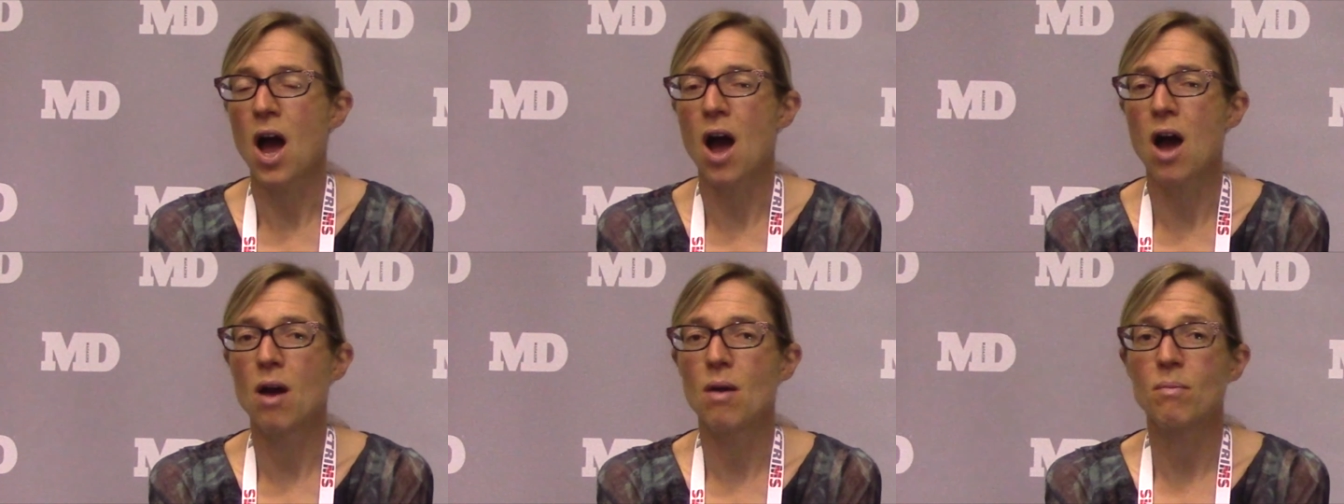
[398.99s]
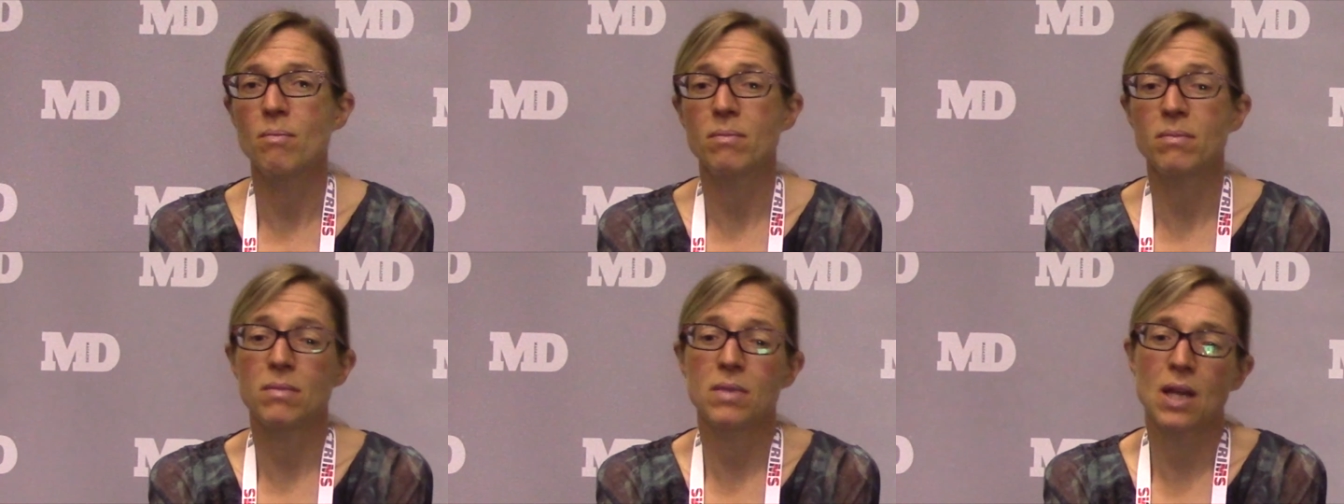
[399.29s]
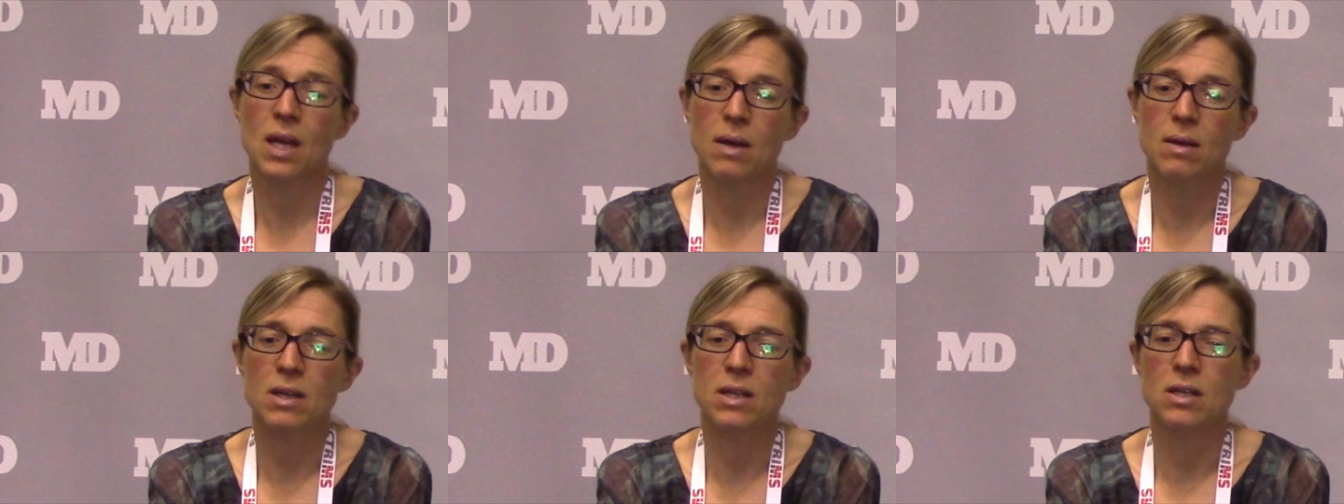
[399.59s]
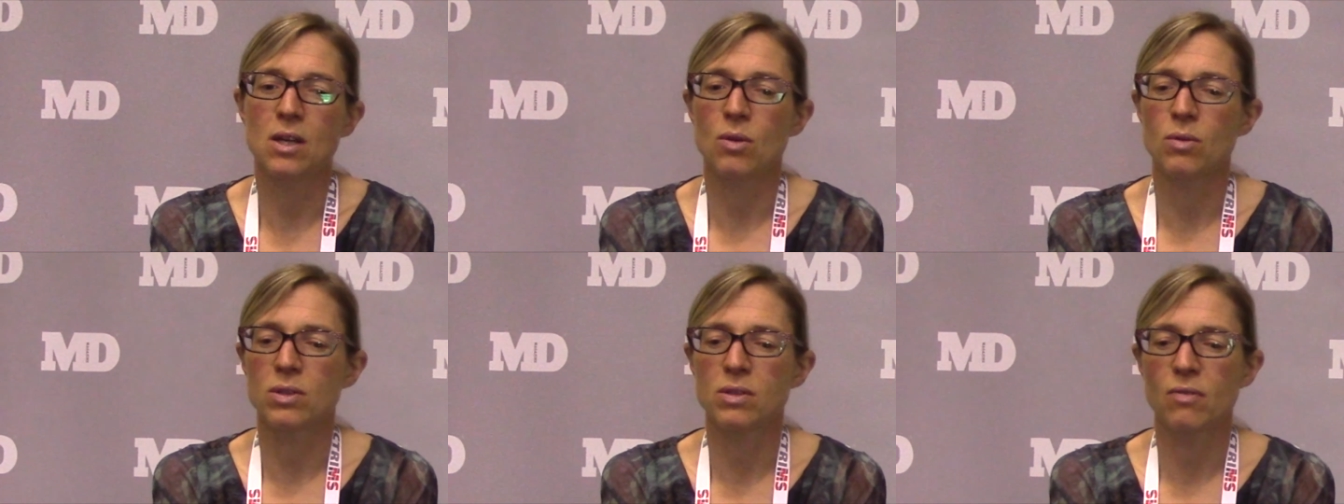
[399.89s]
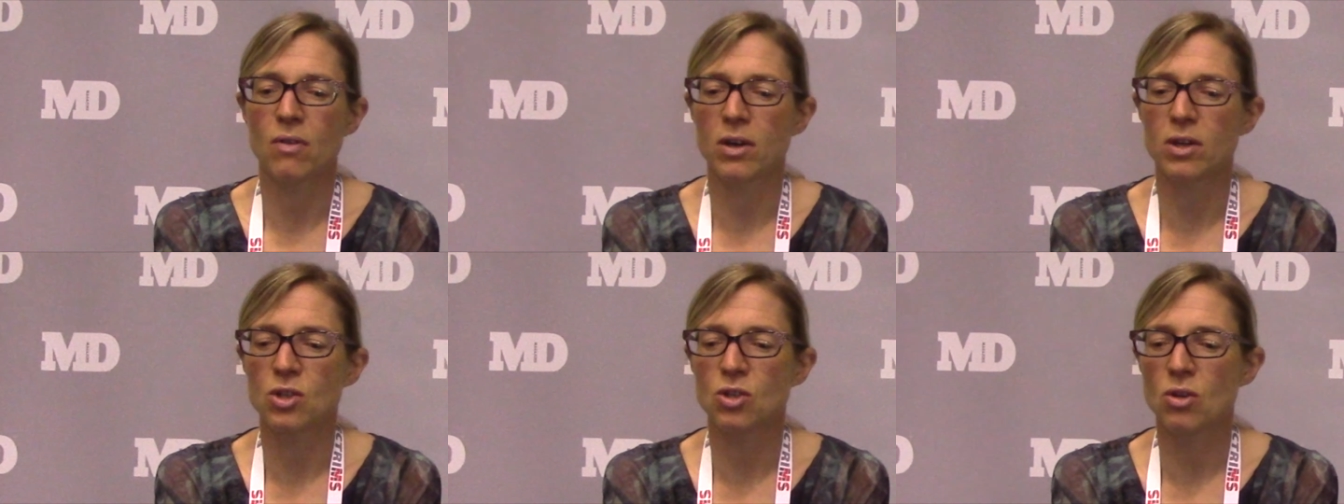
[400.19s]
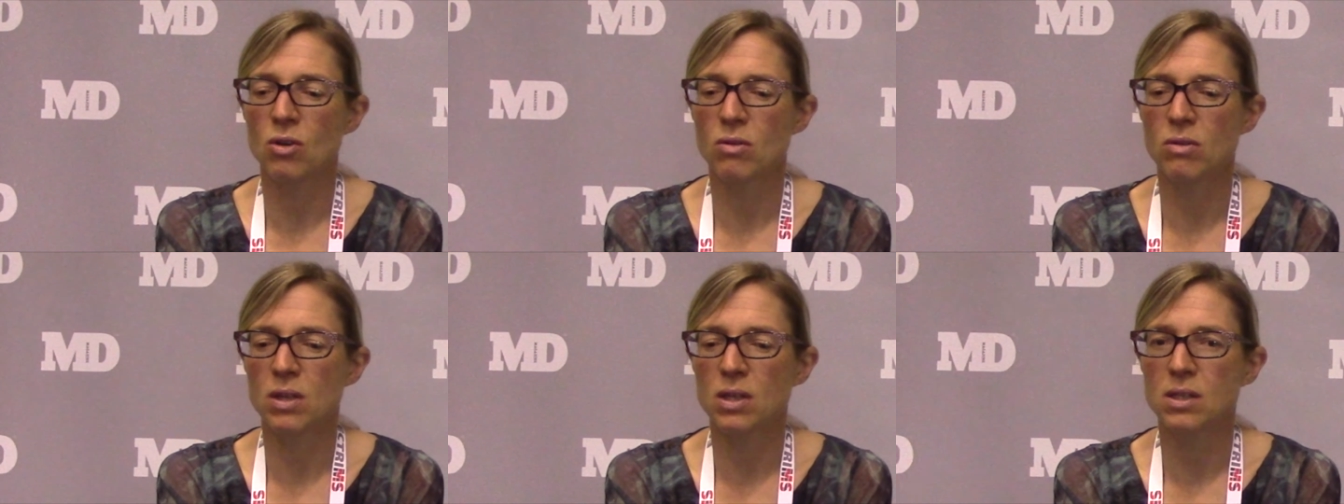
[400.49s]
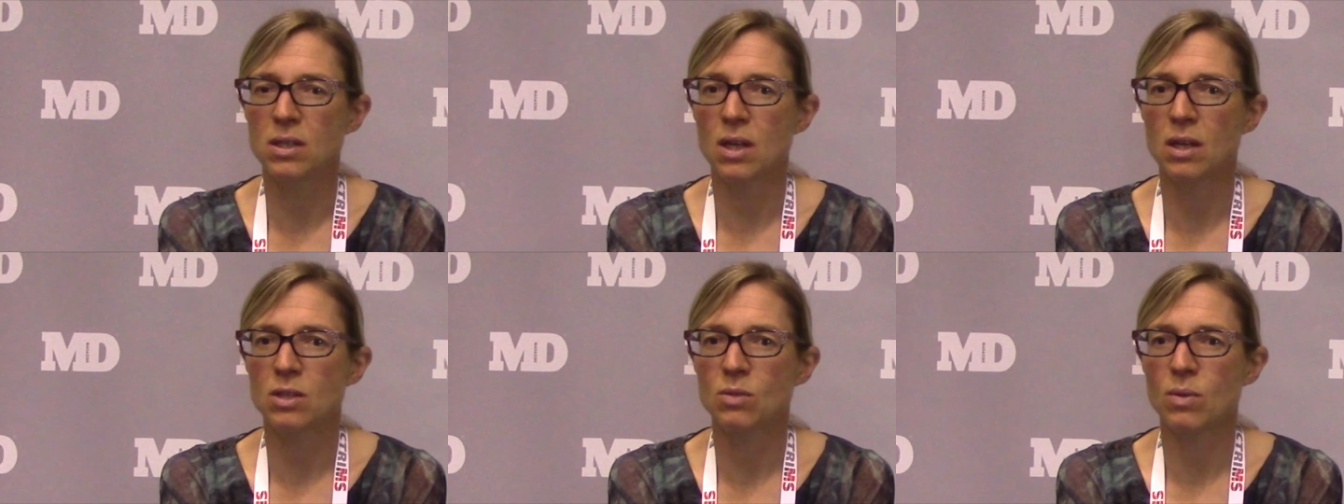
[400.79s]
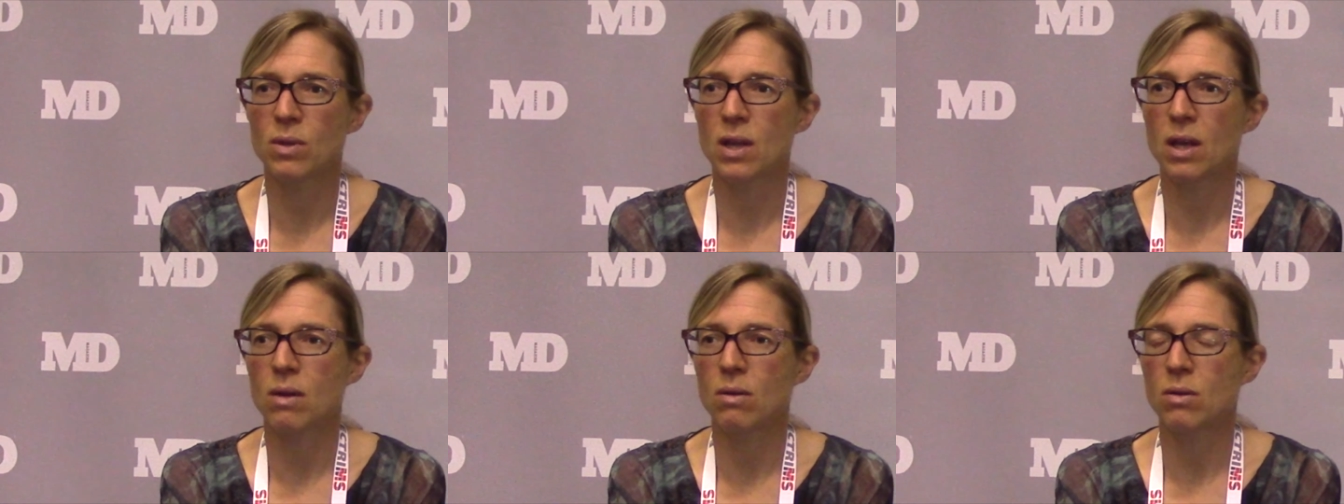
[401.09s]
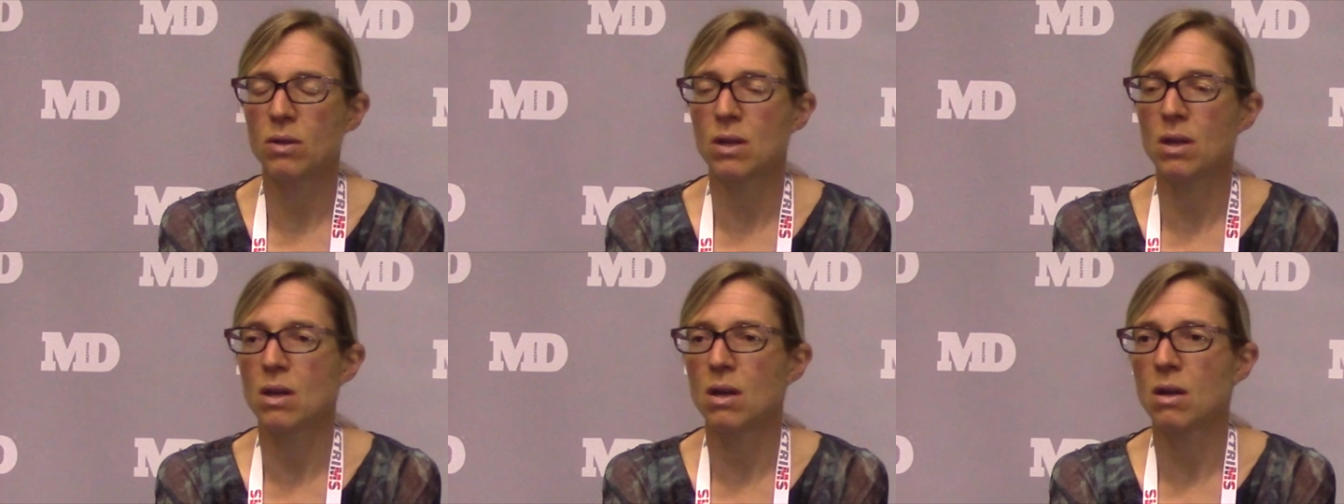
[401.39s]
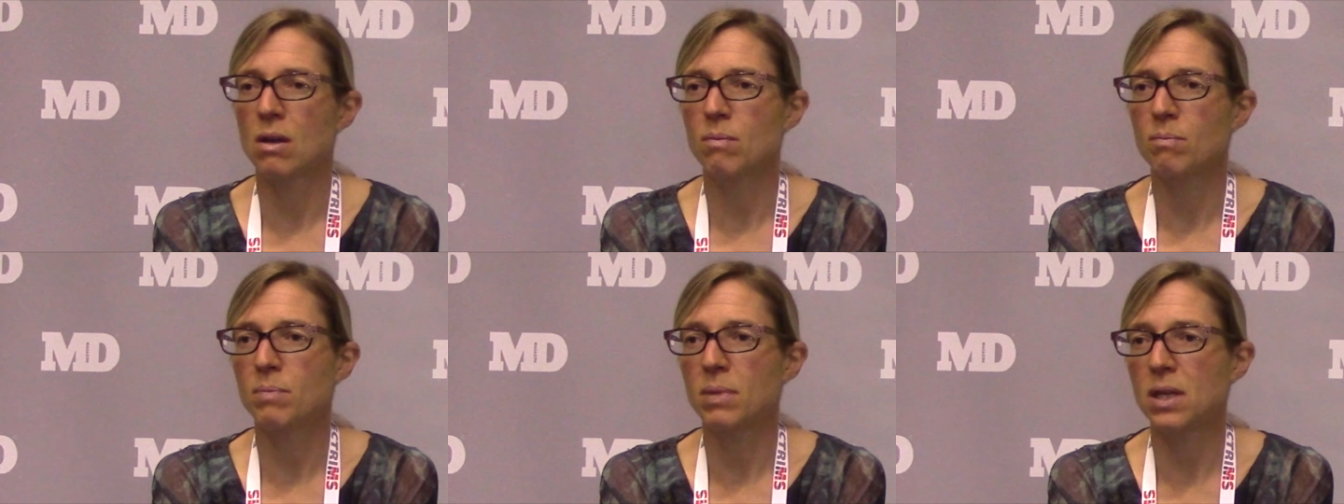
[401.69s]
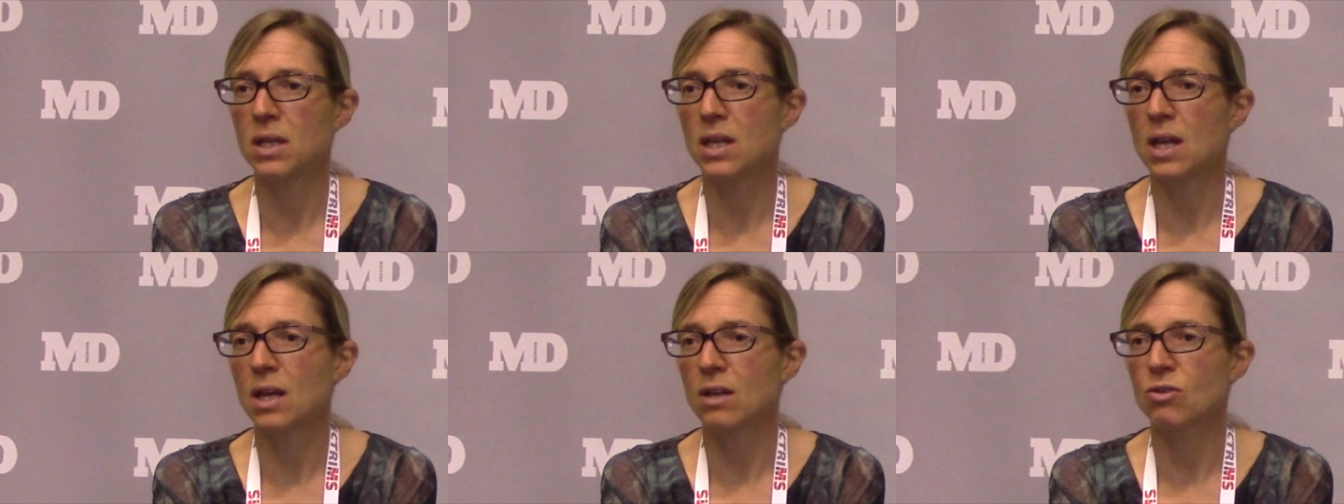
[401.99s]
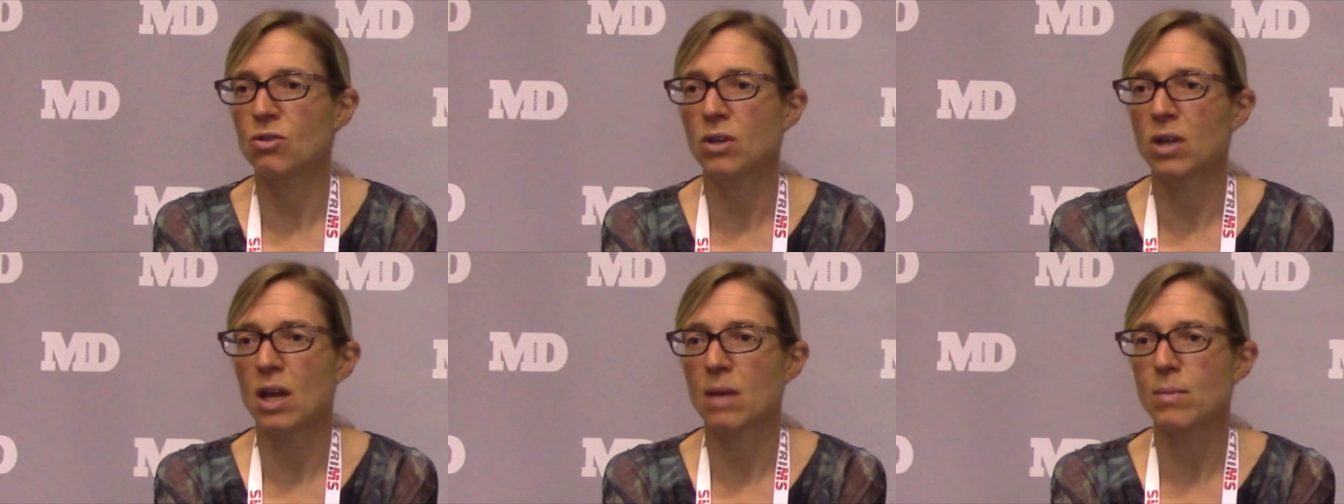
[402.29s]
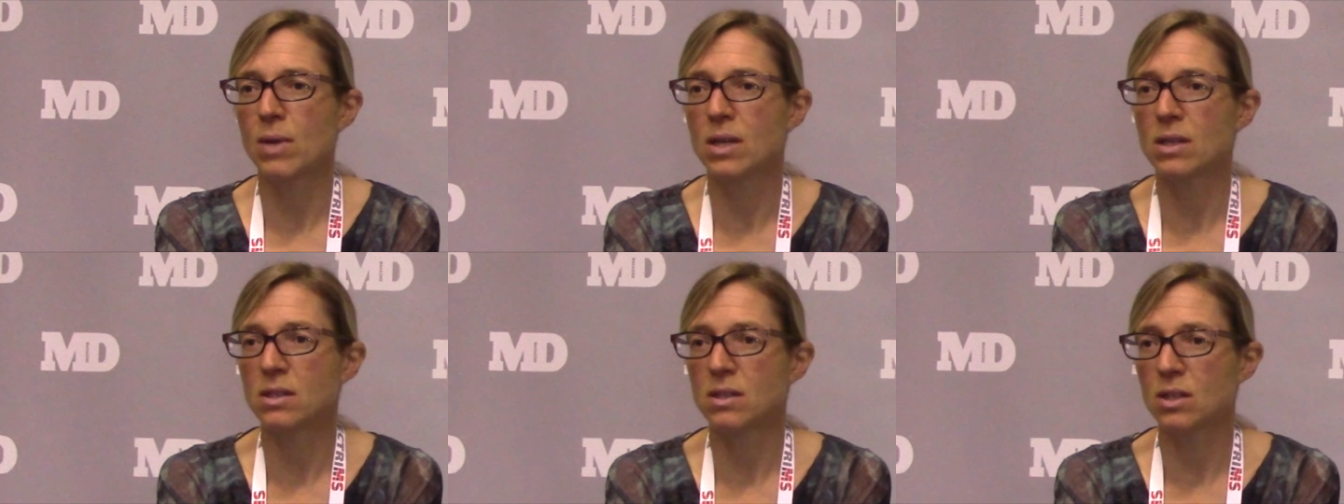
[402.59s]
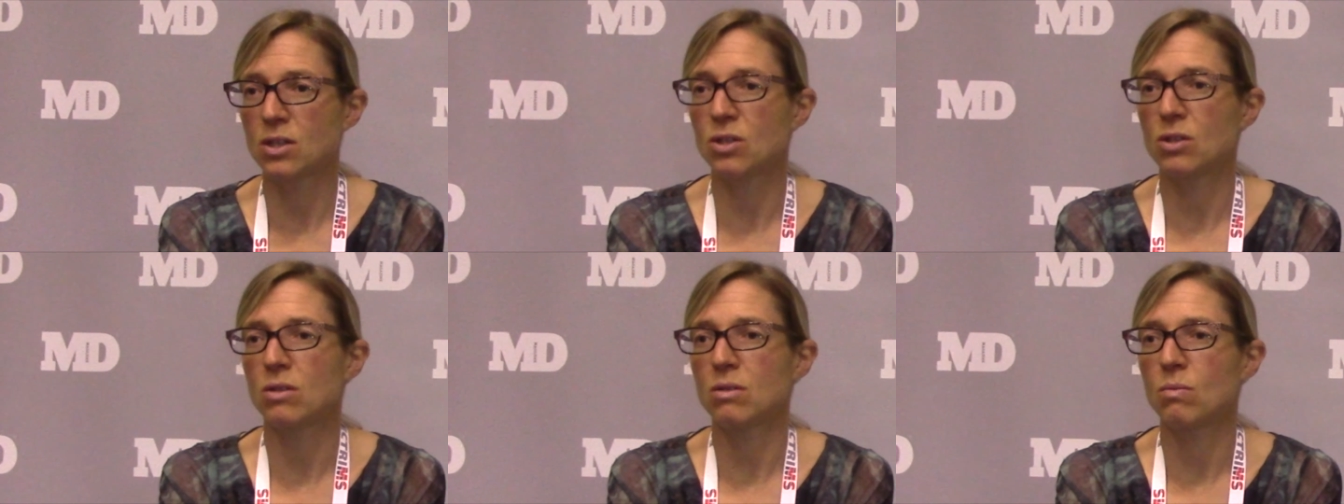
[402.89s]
Yeah, no, it's very true. These kids with pediatric MS, the